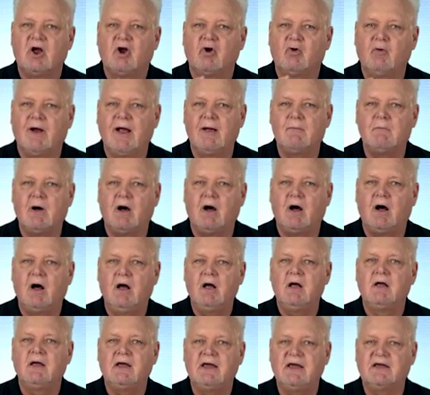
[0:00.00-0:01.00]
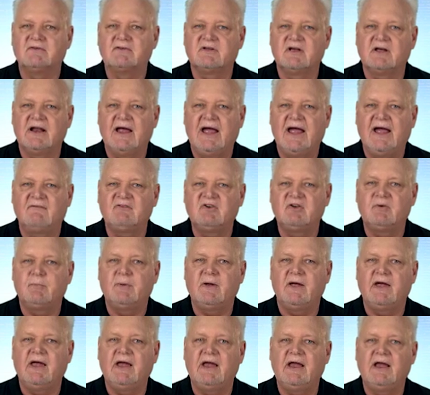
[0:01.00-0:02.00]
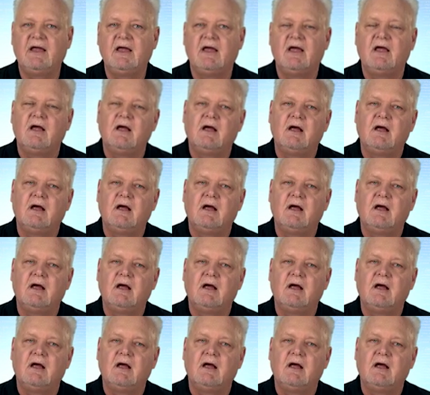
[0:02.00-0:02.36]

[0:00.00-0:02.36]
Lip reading: Grandma is going to have to pay